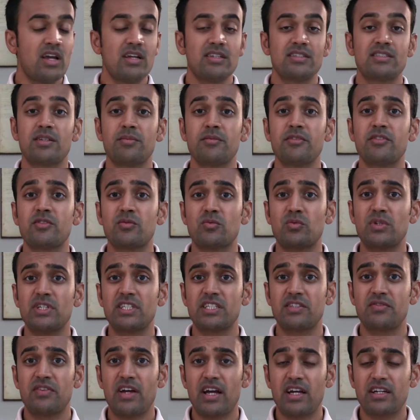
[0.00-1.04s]
Some of the
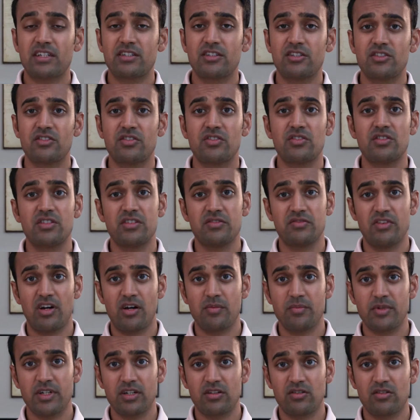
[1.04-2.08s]
risk factors for
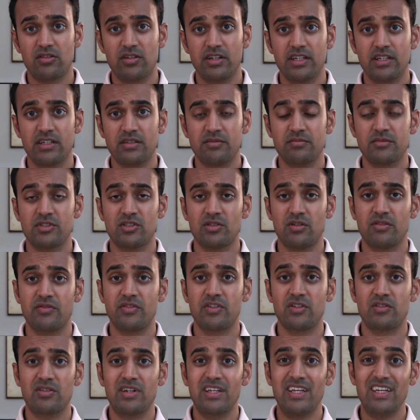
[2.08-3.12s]
developing hernia: so if
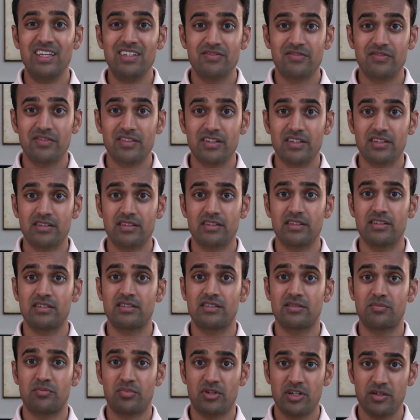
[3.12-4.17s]
you're an infant,
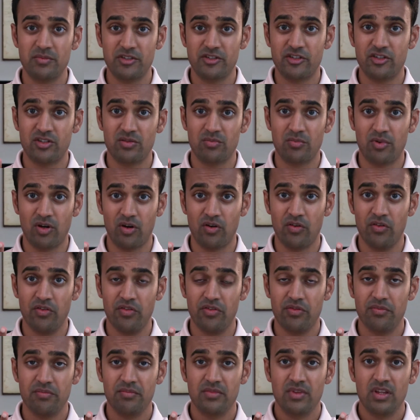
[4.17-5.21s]
it's premature birth.
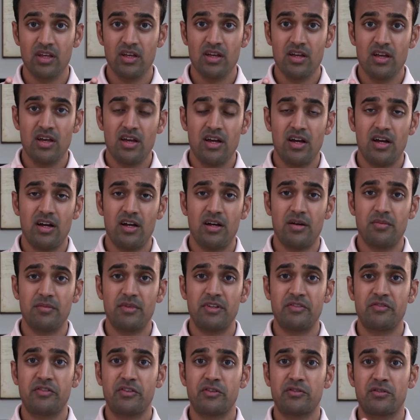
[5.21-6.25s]

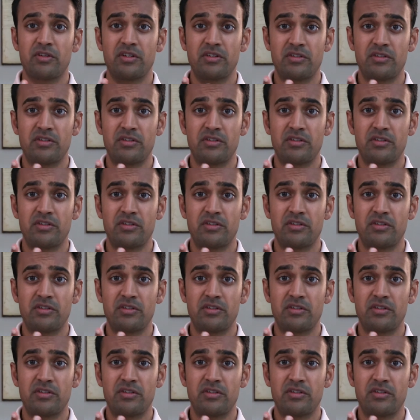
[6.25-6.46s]
If you're an